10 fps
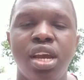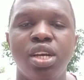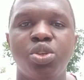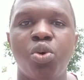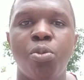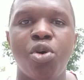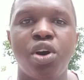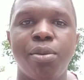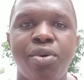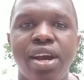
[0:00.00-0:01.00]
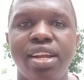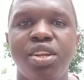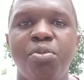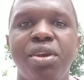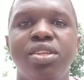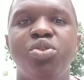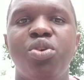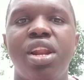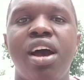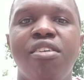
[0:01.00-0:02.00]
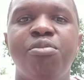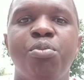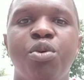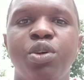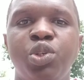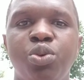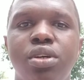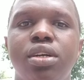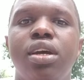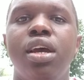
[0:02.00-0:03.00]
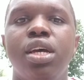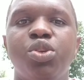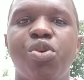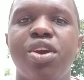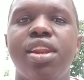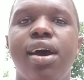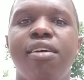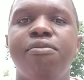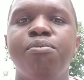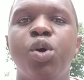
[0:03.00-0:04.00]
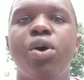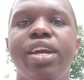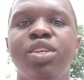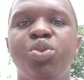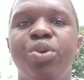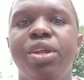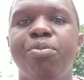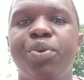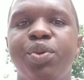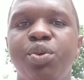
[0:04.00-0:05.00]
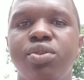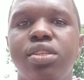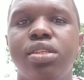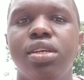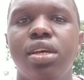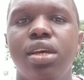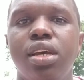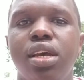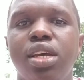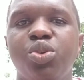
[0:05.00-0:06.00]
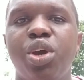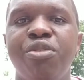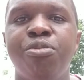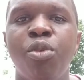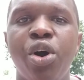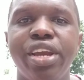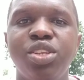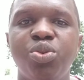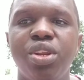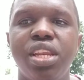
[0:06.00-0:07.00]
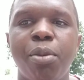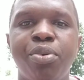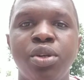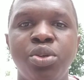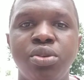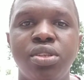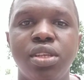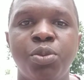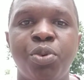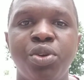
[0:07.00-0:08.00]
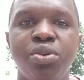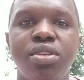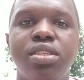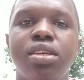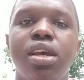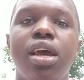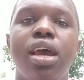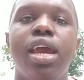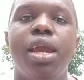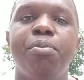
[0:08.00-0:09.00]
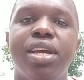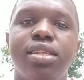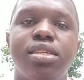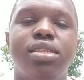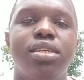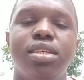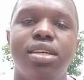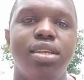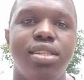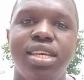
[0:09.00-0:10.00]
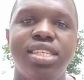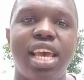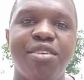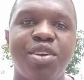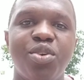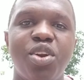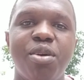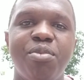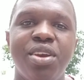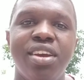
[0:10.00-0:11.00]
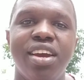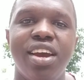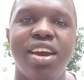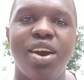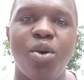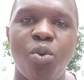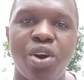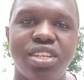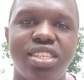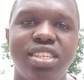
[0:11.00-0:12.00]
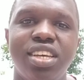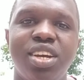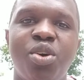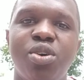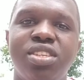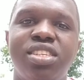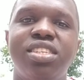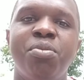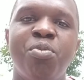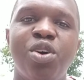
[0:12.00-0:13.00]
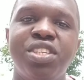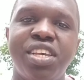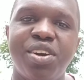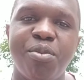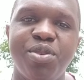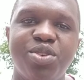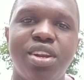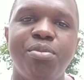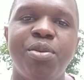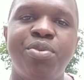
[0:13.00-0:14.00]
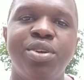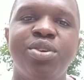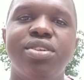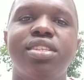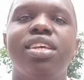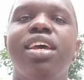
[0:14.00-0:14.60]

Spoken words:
So more carbohydrate means you're gonna have more sugar, so you're gonna have more insulin produced. So if more insulin is produced, it means things are even gonna be worse, because more serum is gonna be produced